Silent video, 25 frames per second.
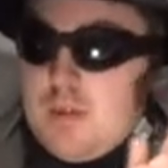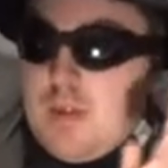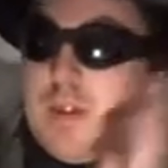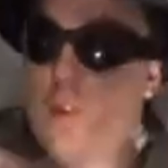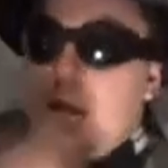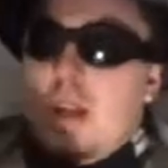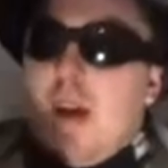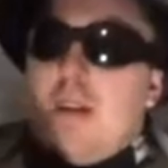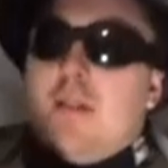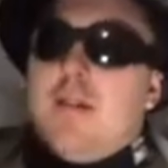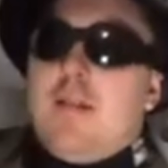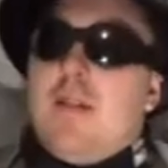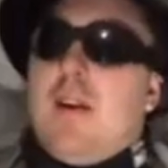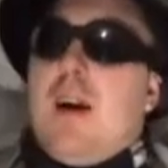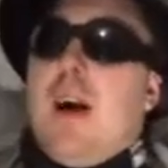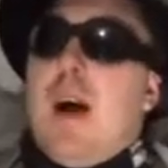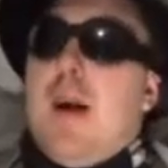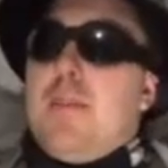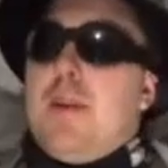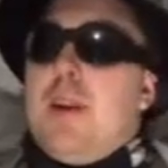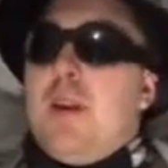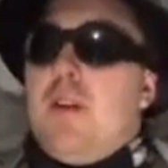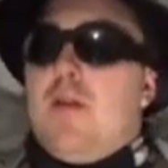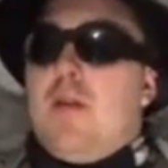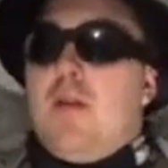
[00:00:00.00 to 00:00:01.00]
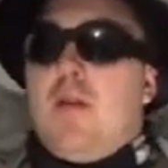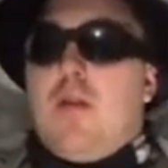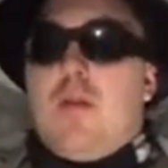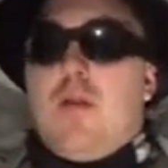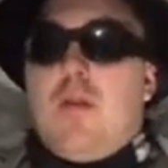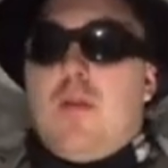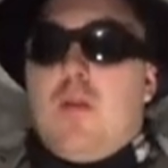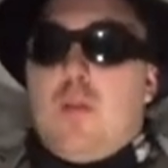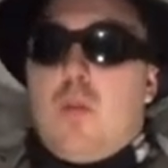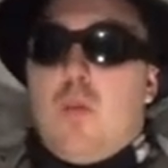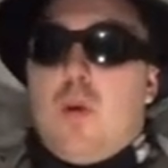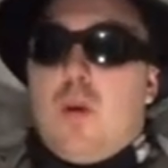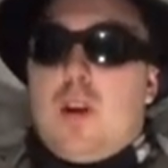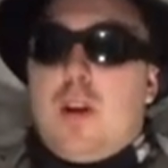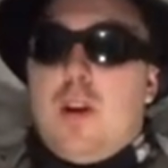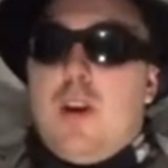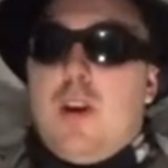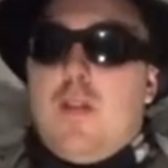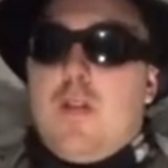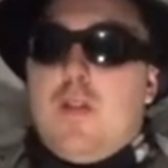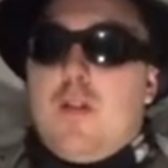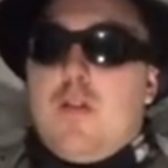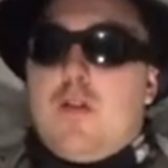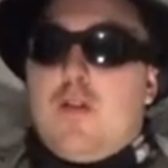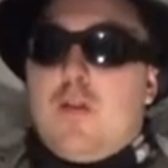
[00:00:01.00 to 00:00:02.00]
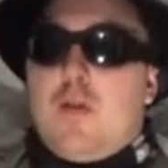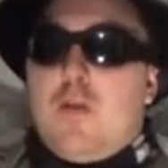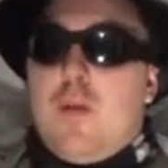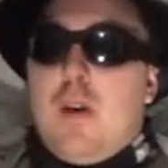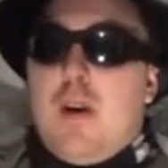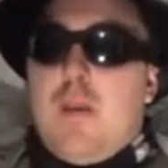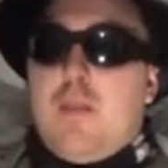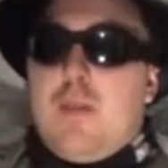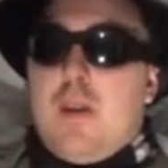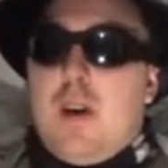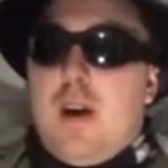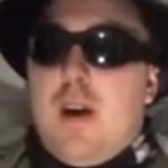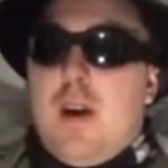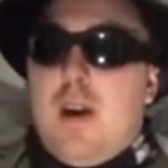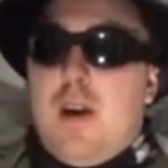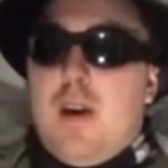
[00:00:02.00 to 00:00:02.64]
that's still happening, still just working on the script.